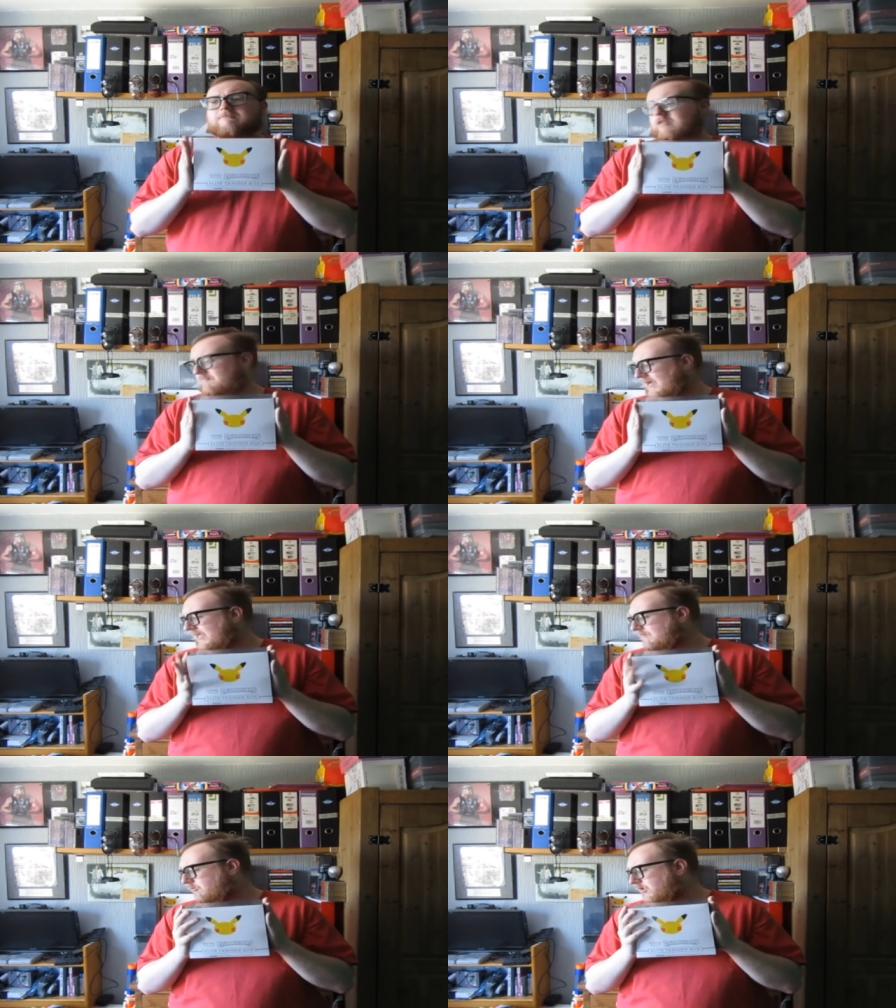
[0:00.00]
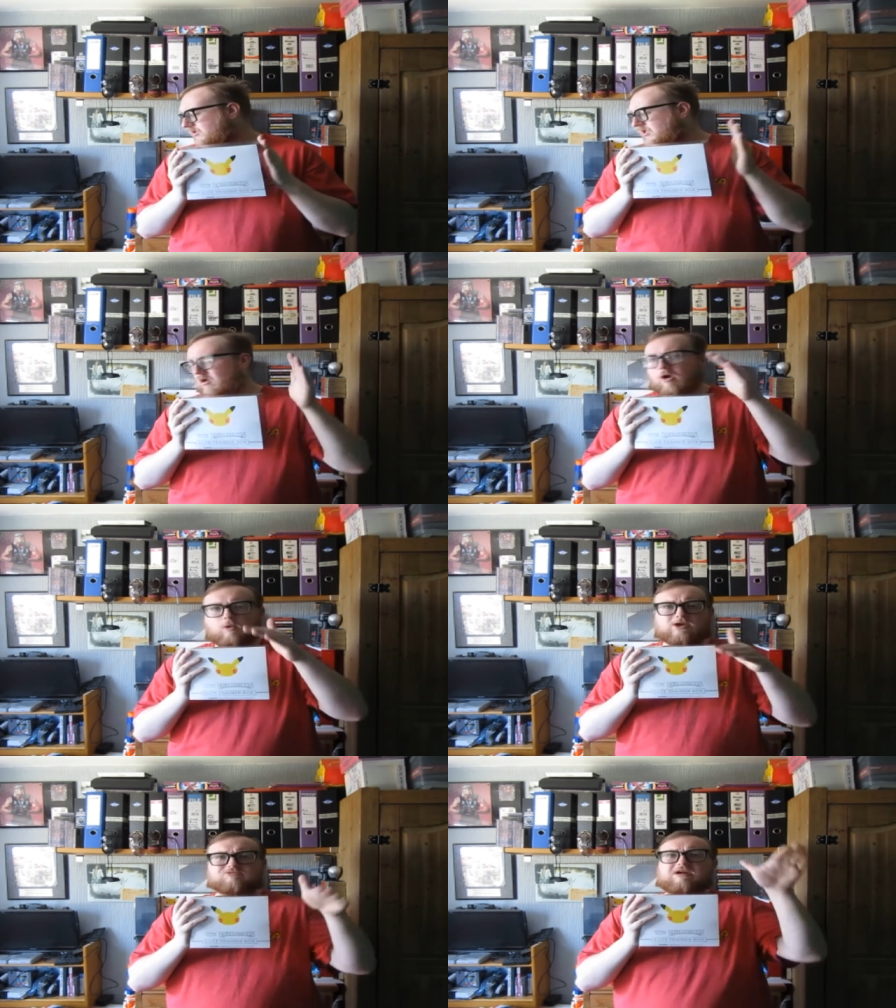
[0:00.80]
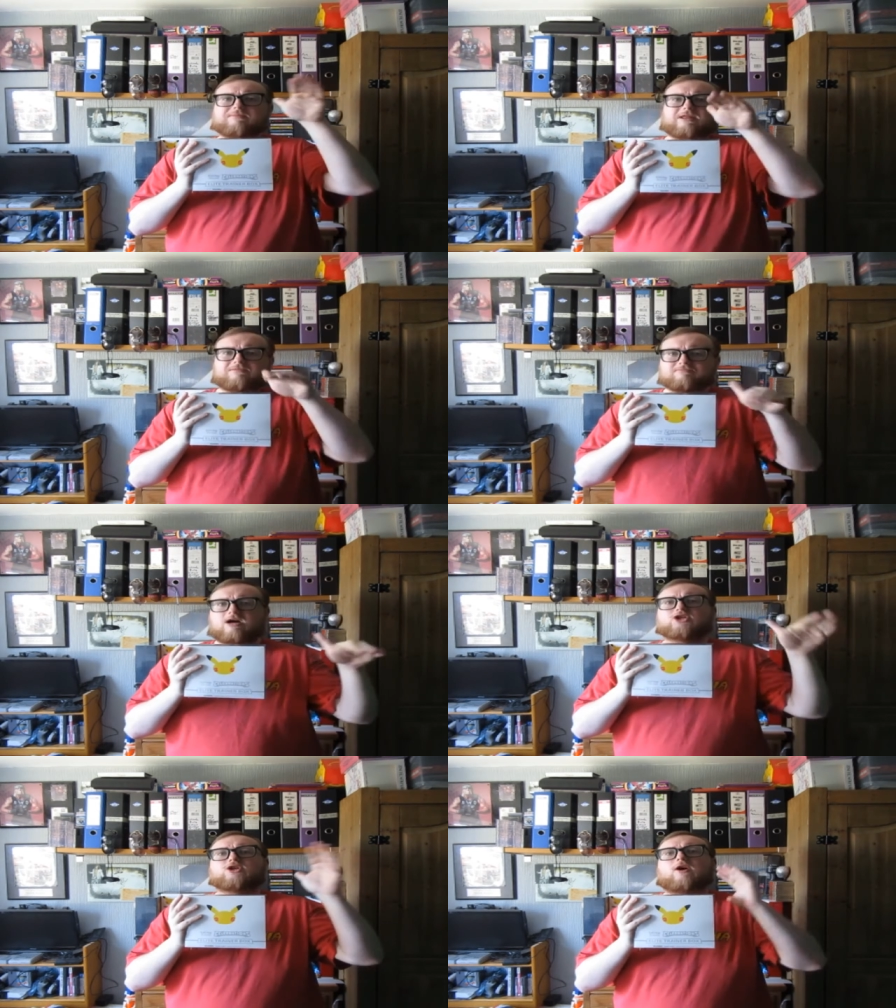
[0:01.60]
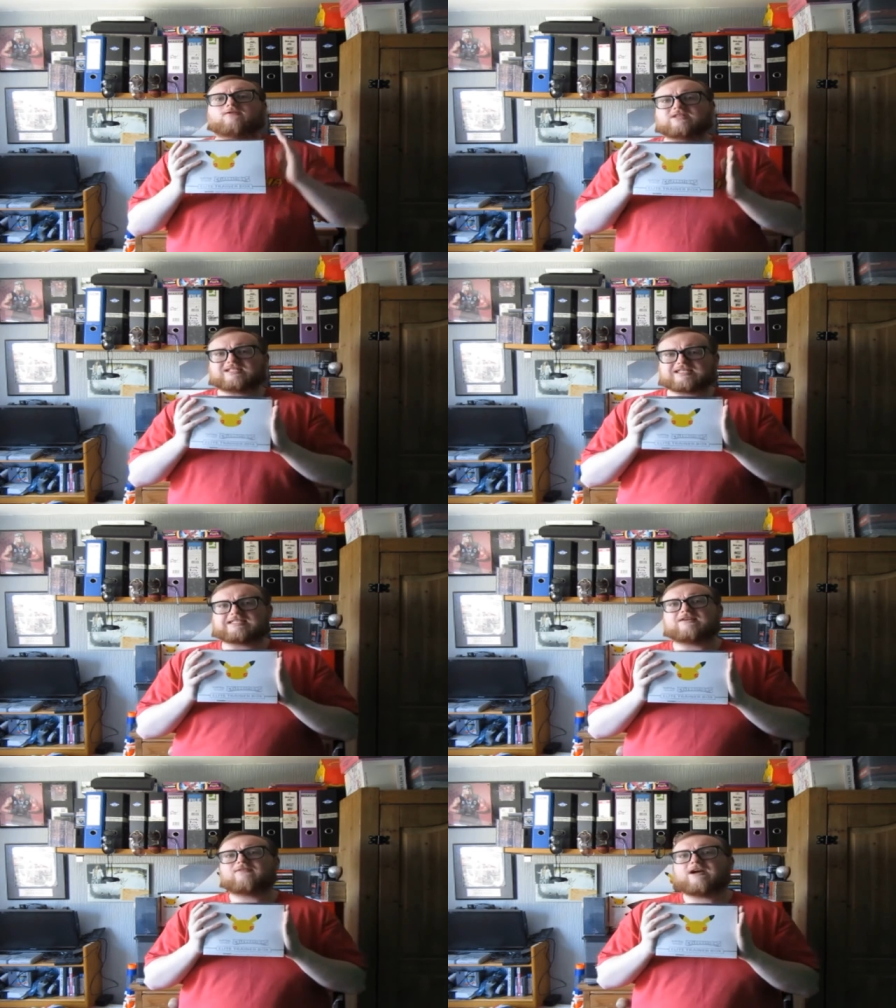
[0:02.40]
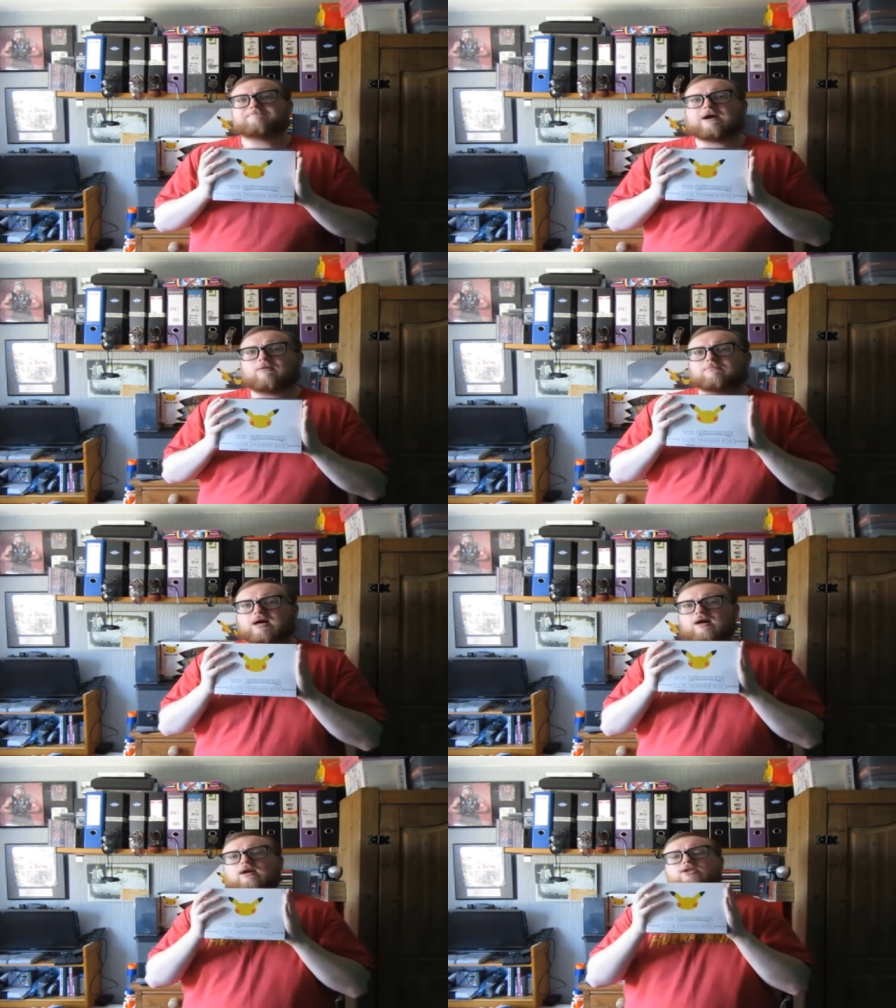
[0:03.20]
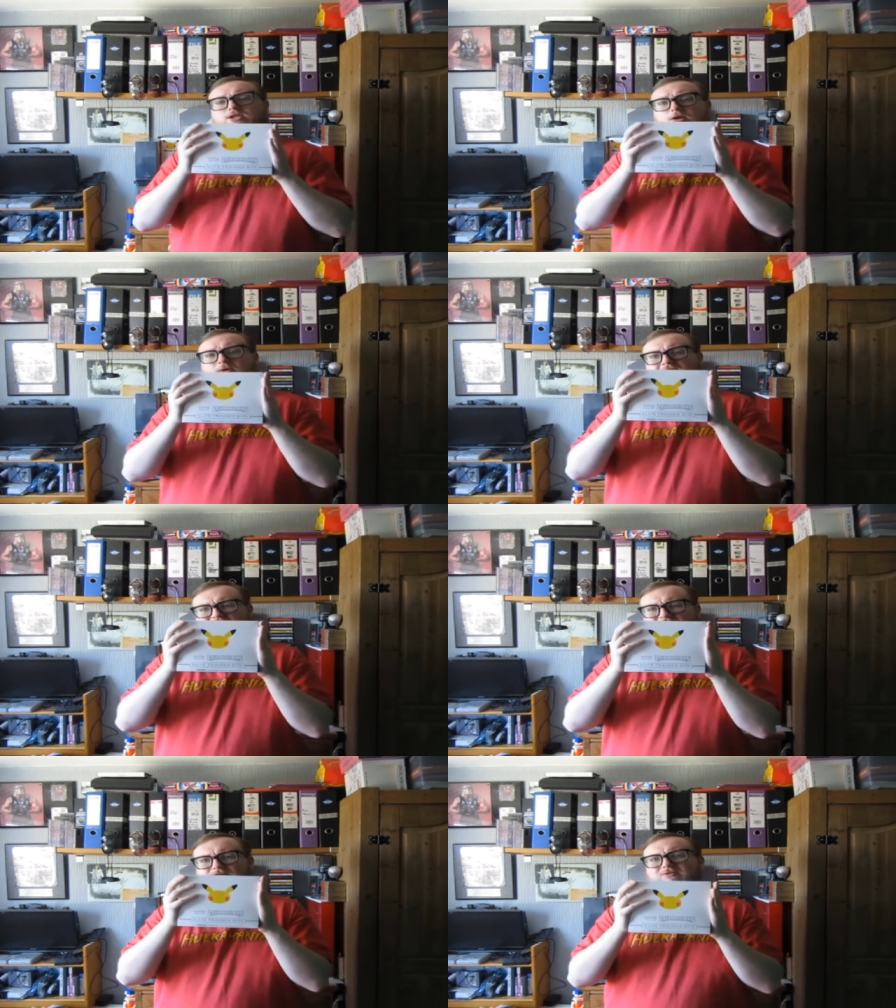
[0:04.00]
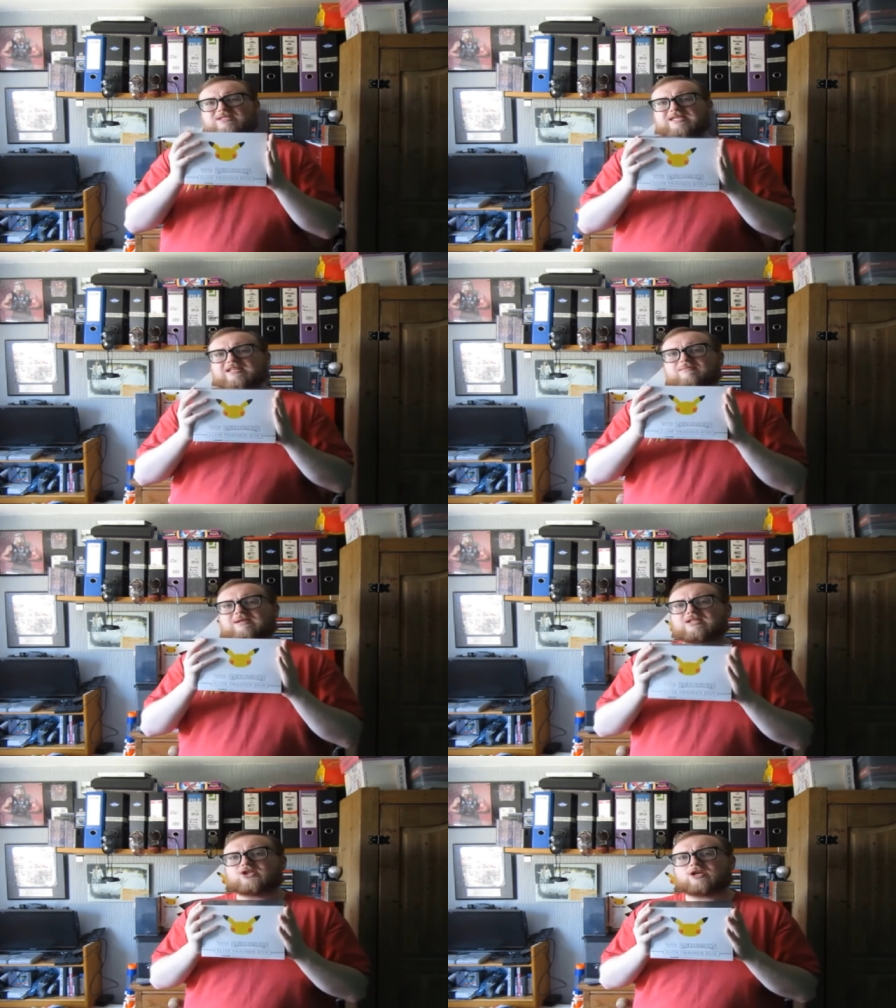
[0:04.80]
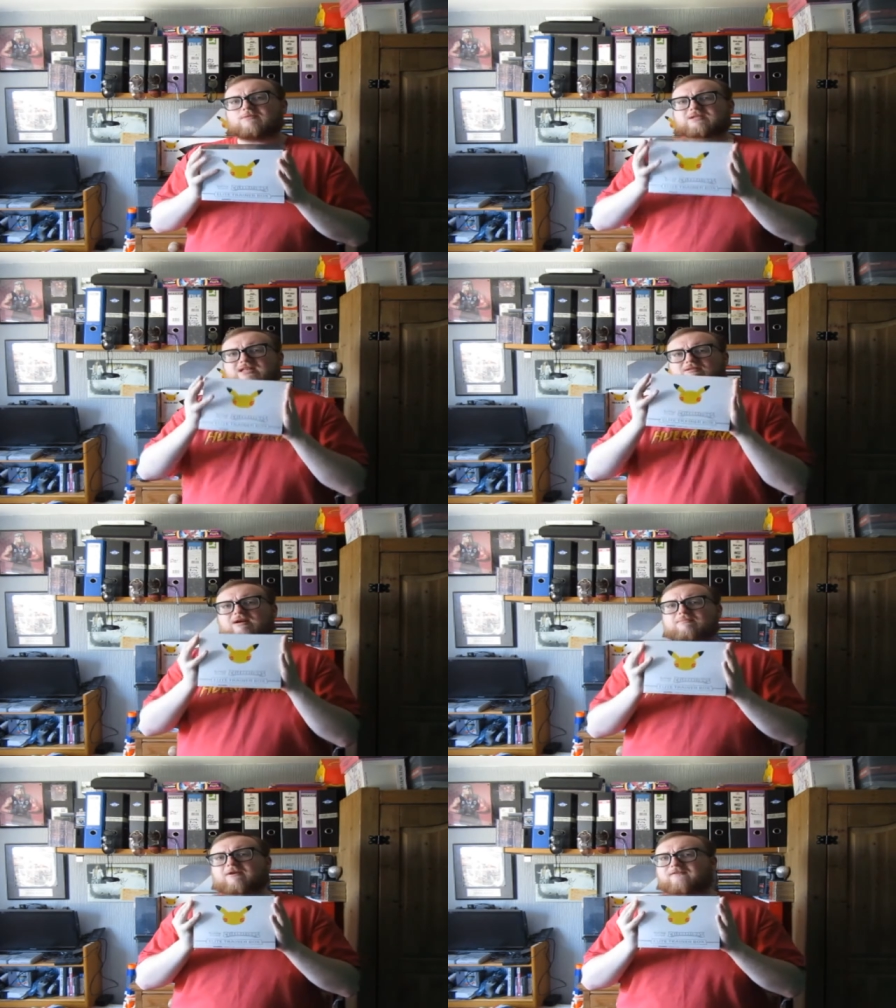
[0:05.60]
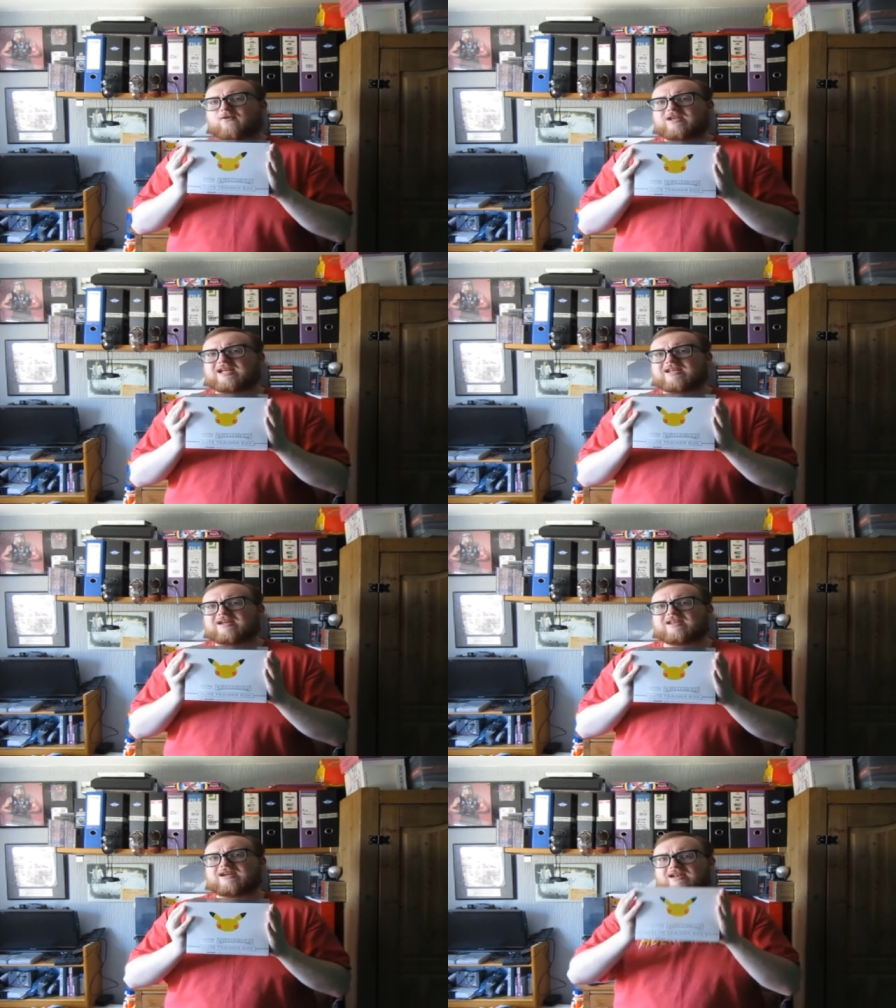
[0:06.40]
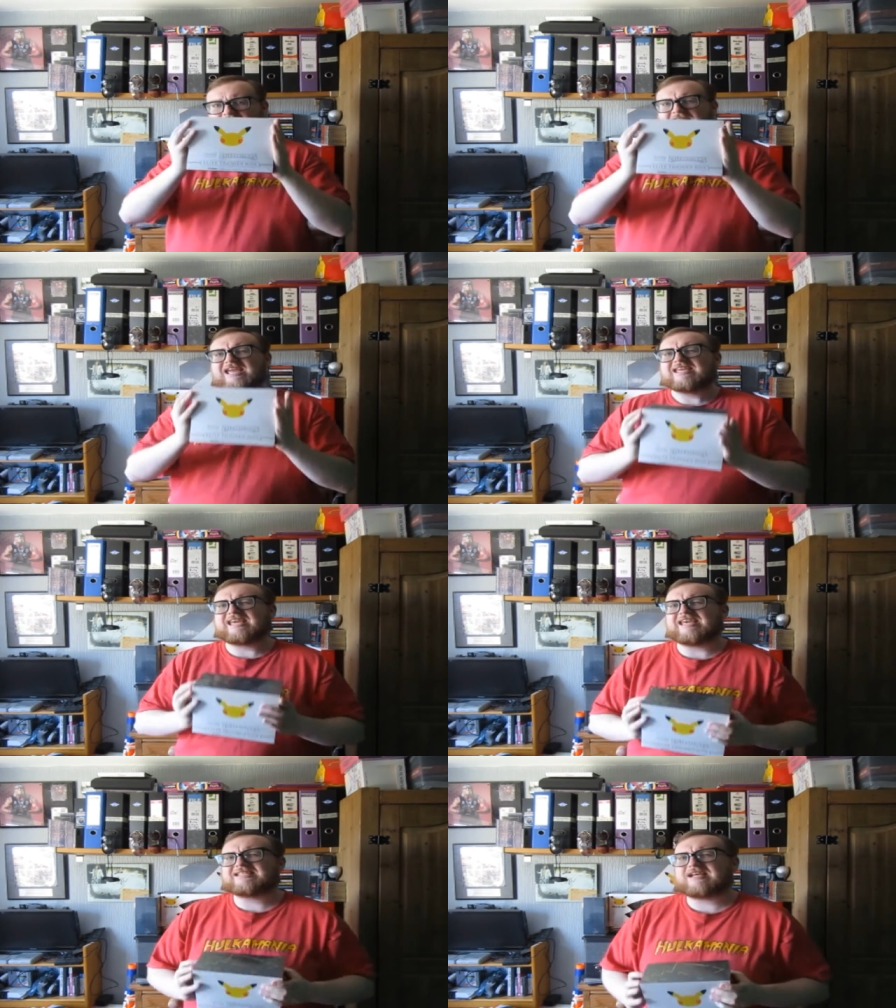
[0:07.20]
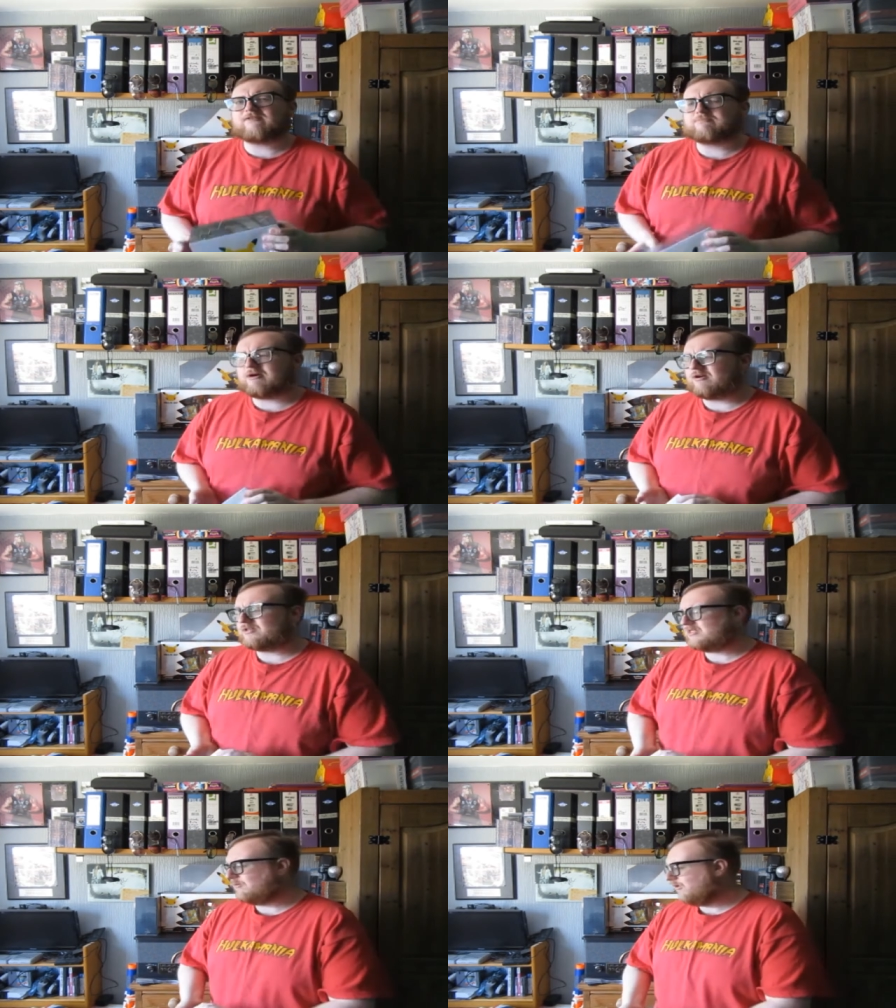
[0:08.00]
But the main ones always round about the margin of the 65 pound mark. So if you do see them in the shops and they're around about 49.99, get yourself a box, they're